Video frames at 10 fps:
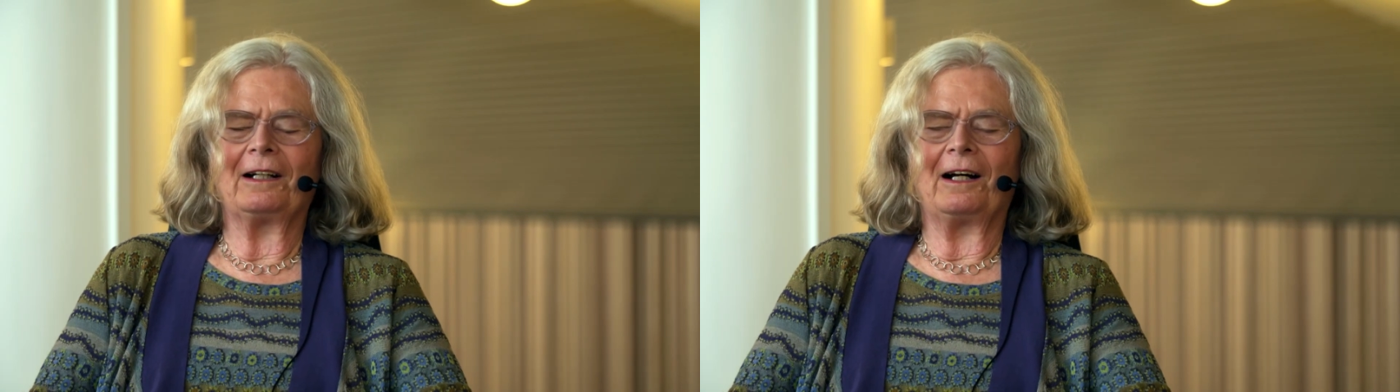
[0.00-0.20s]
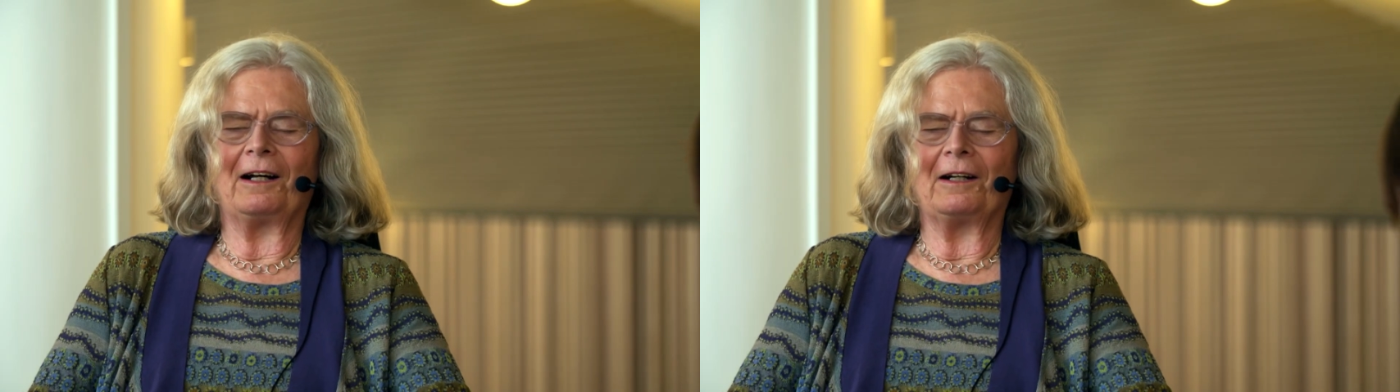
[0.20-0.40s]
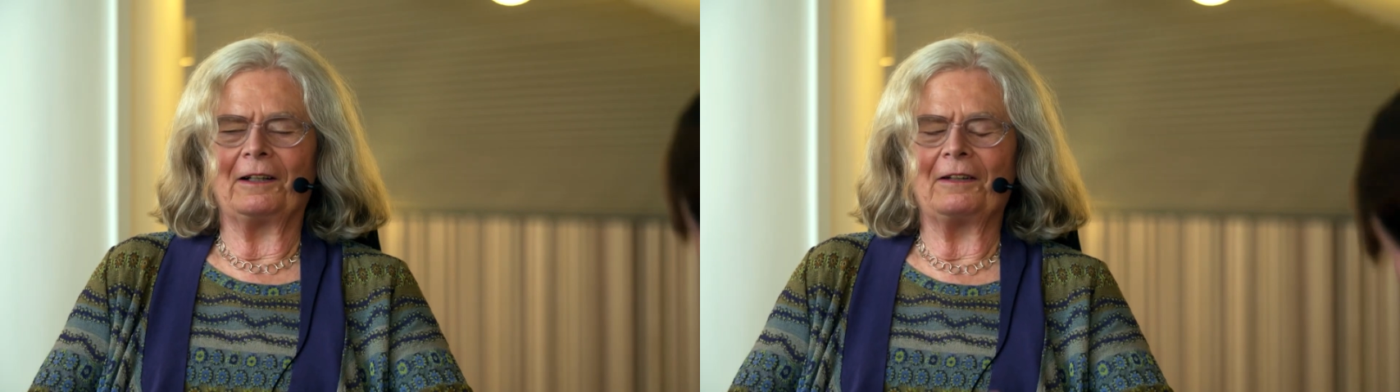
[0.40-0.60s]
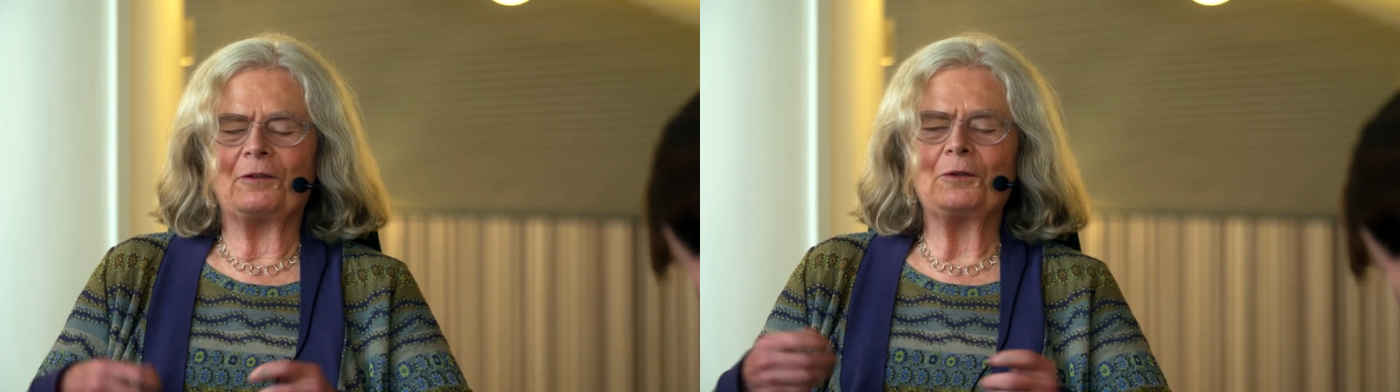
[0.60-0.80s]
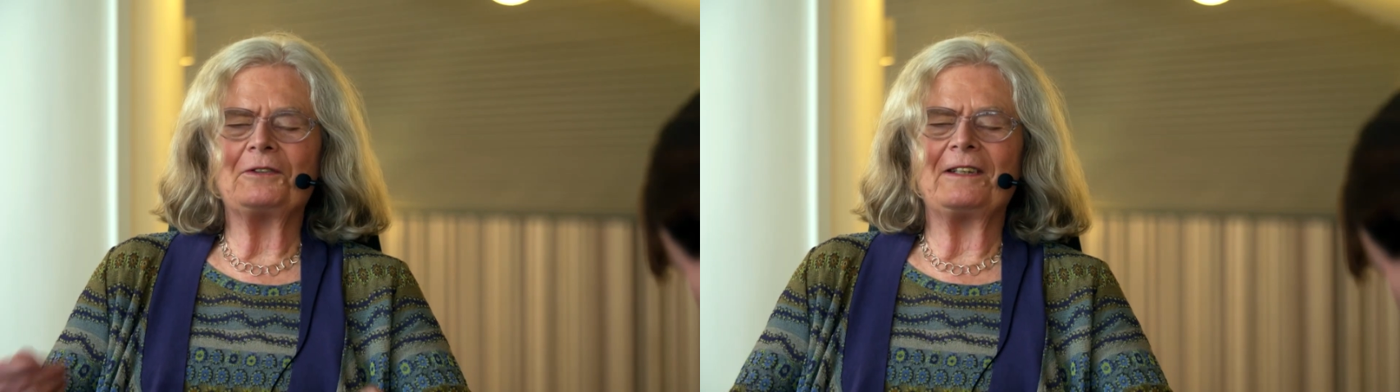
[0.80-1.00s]

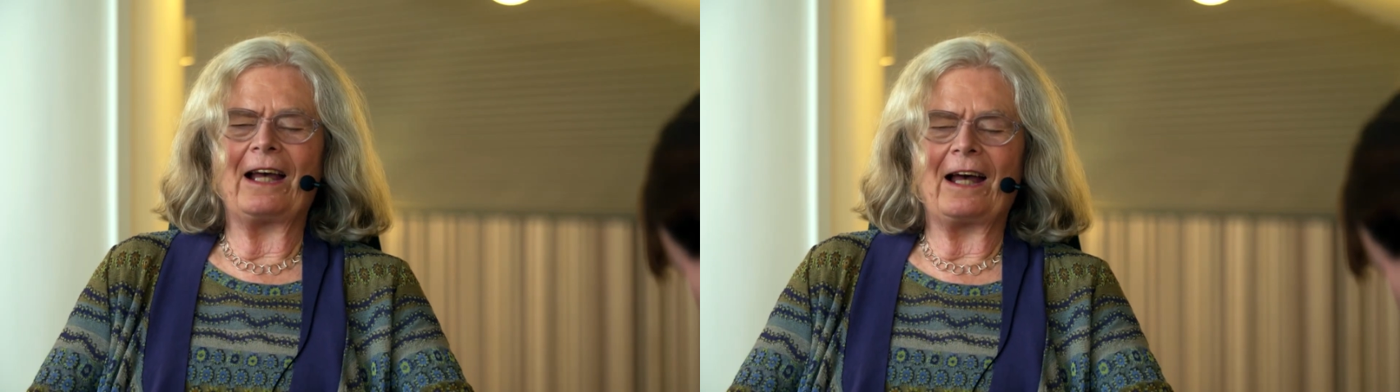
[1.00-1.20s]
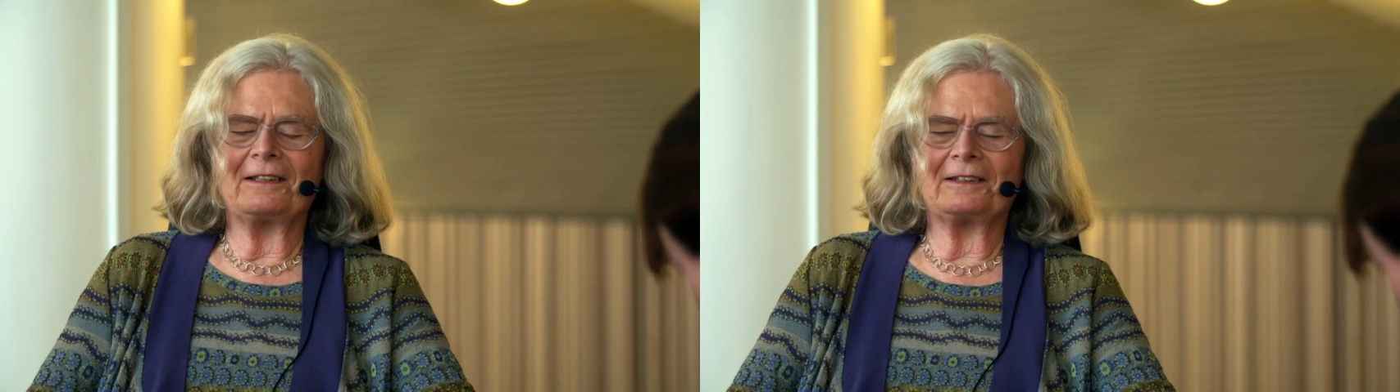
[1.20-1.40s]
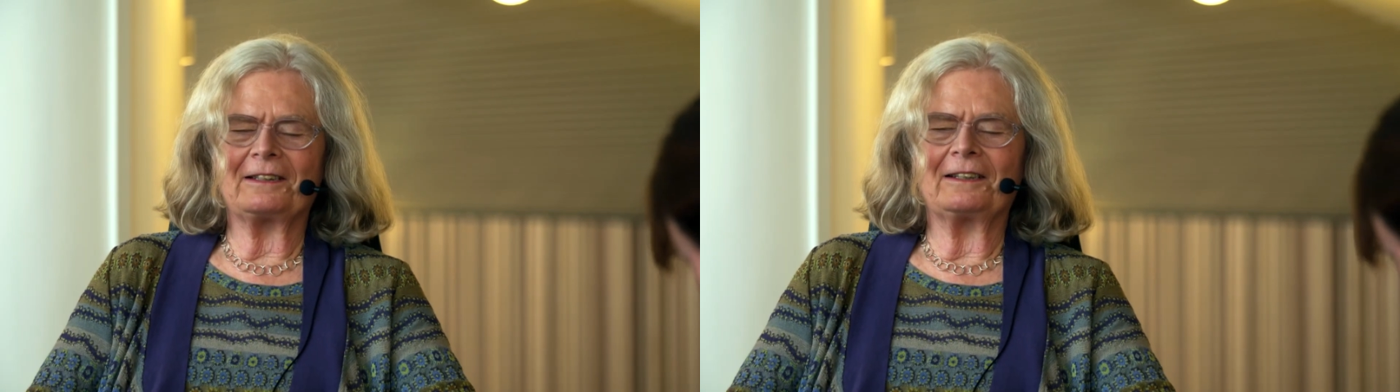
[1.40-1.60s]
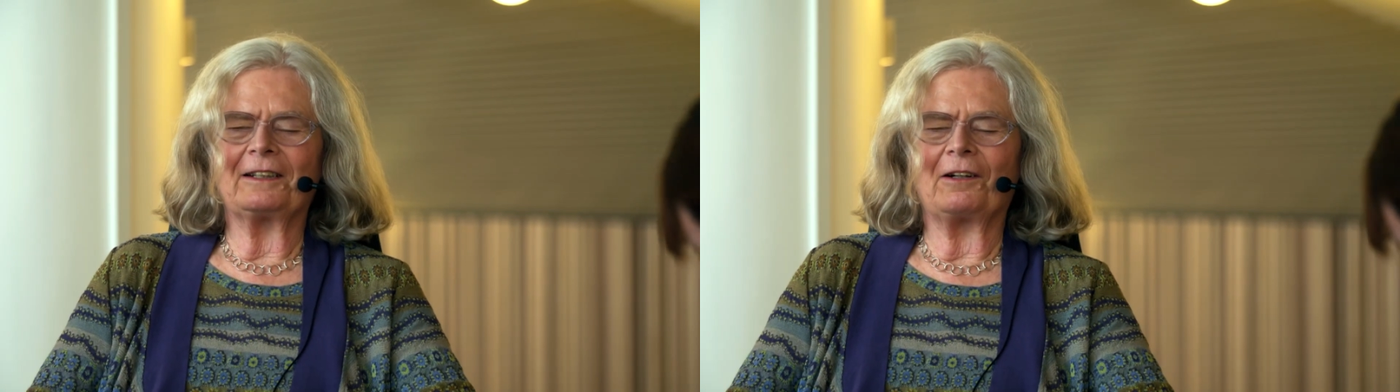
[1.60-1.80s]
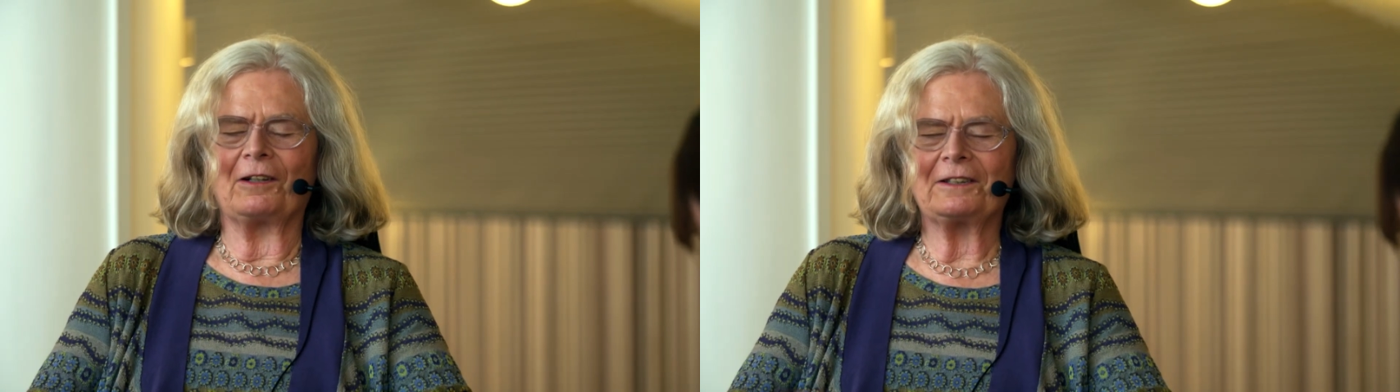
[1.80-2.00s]

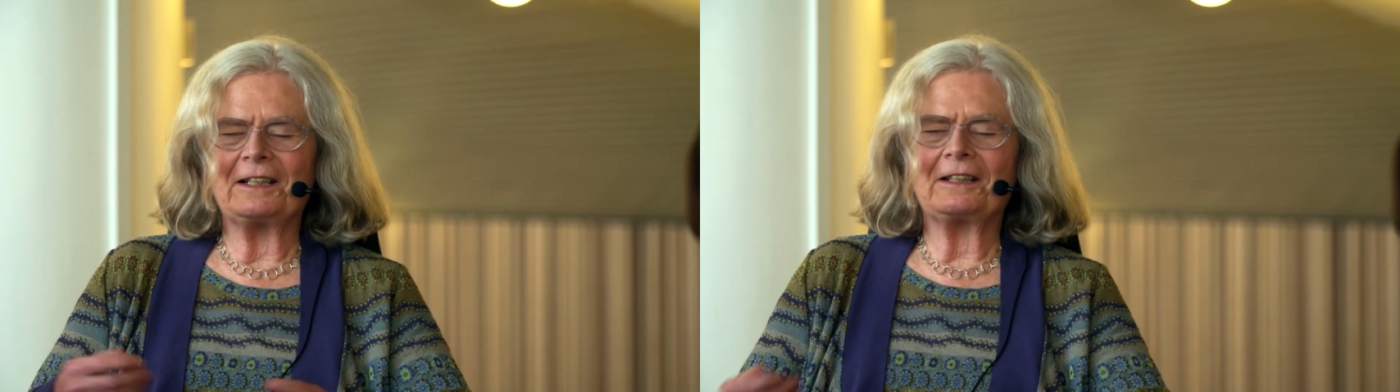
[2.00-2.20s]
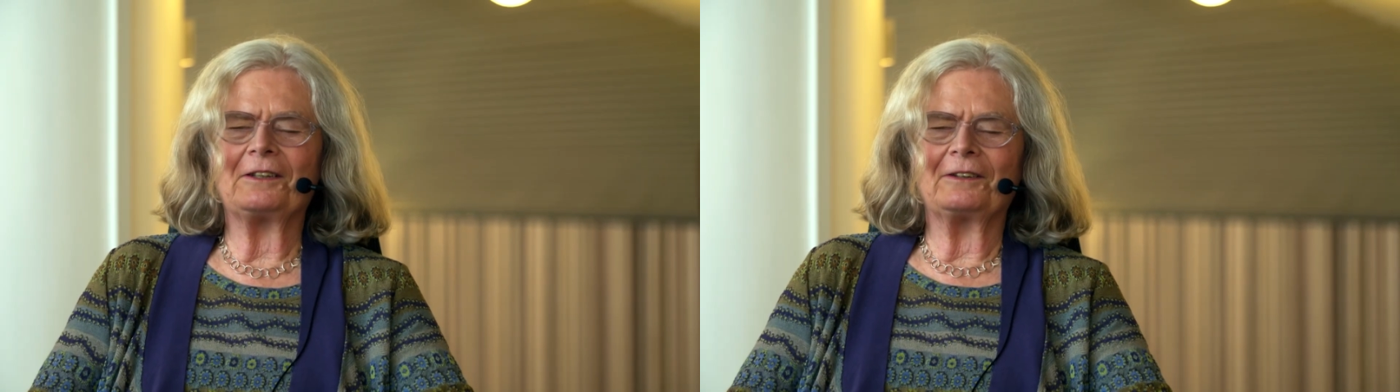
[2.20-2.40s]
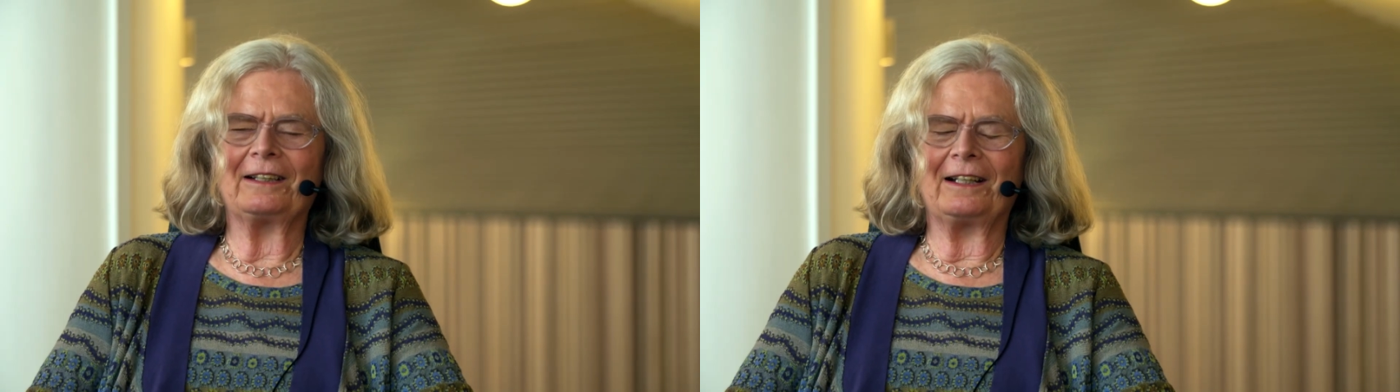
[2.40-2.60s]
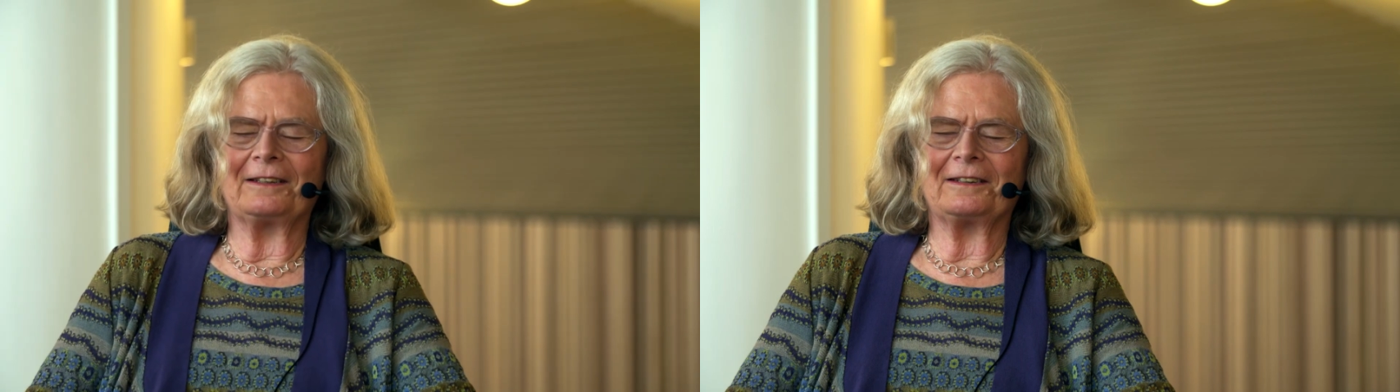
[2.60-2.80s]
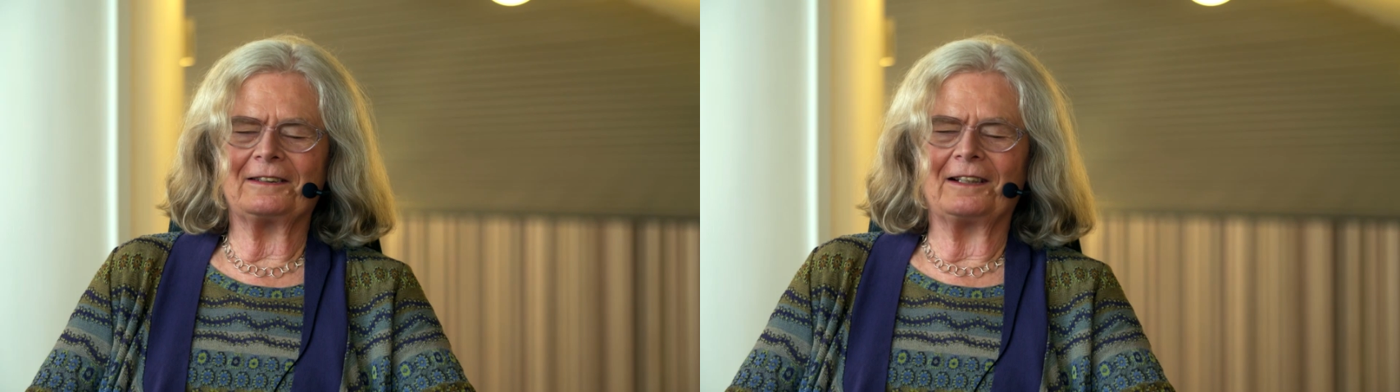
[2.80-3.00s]
enthusiastic,
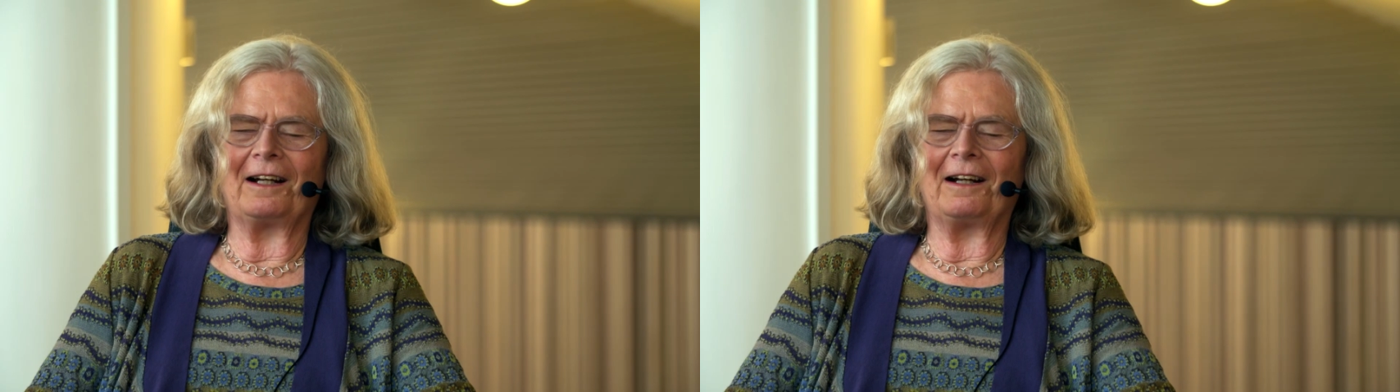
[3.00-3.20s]
articulate